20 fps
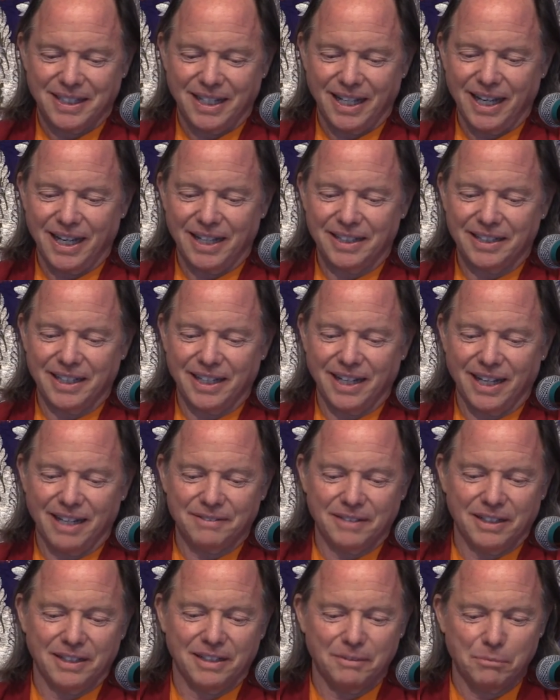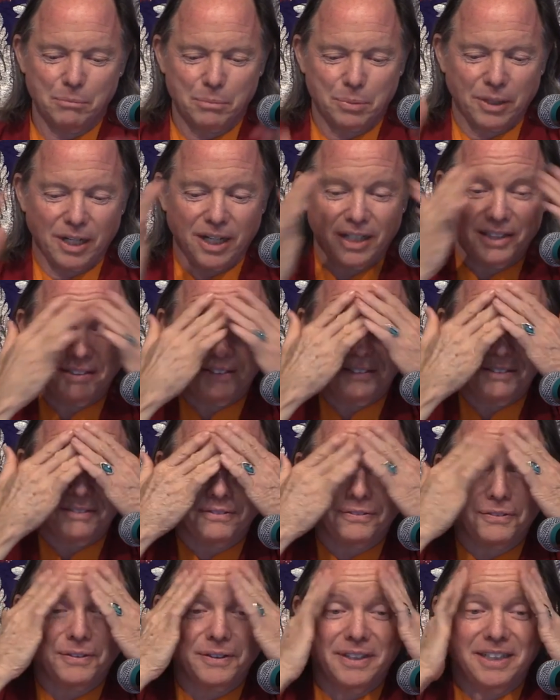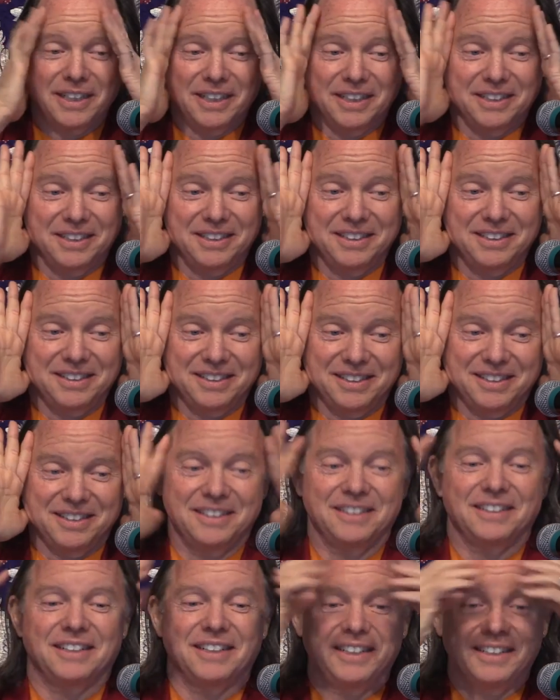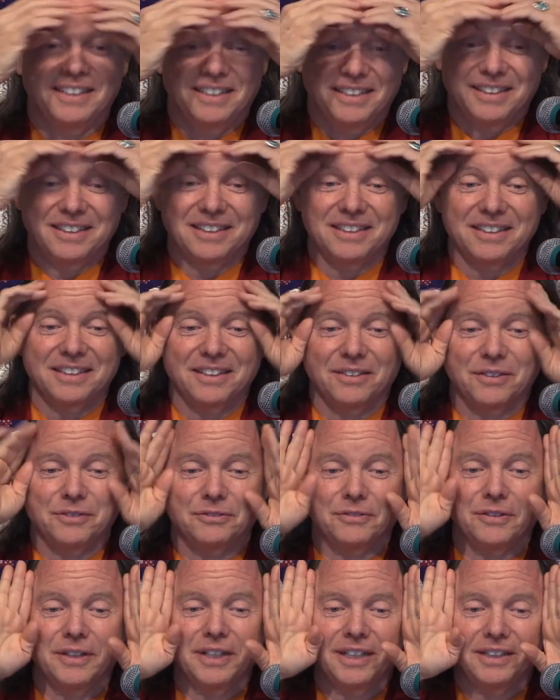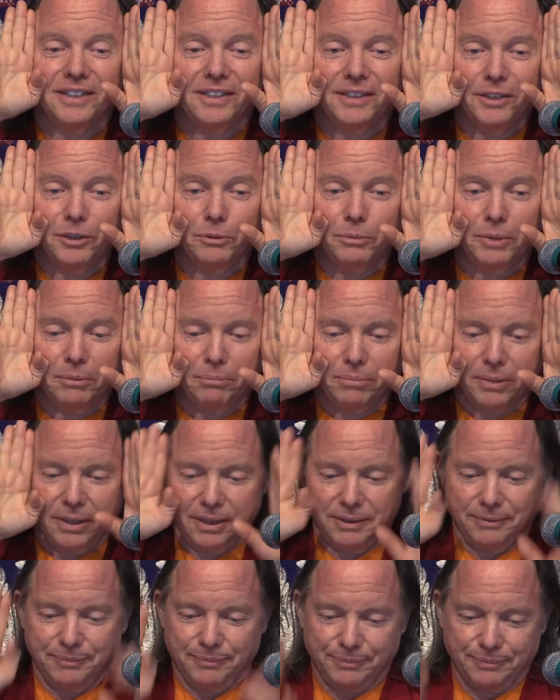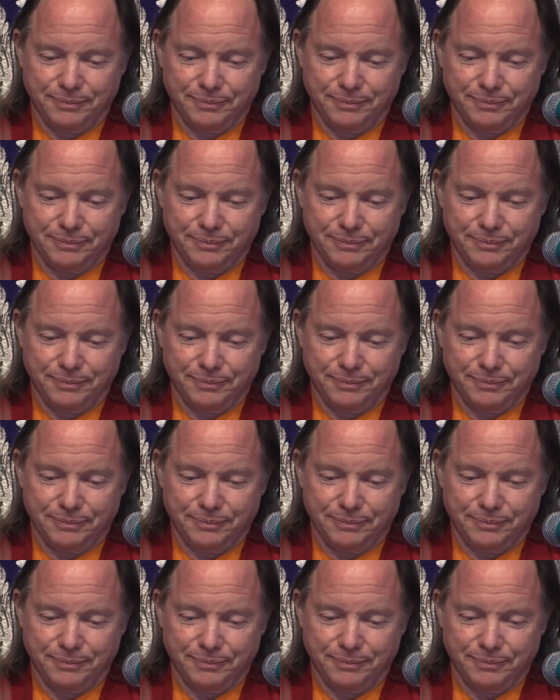And they have a broad forehead. Okay. Forehead's a little bit broad.